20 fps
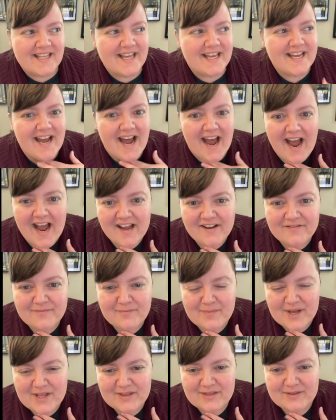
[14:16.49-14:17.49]
Like,
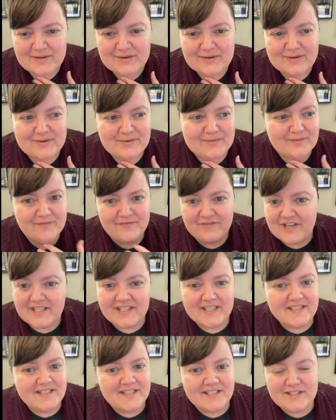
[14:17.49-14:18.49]
I've been through
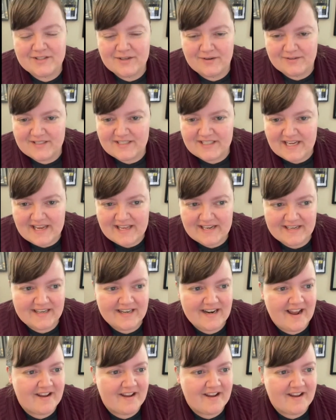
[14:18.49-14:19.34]
feeling dissociated.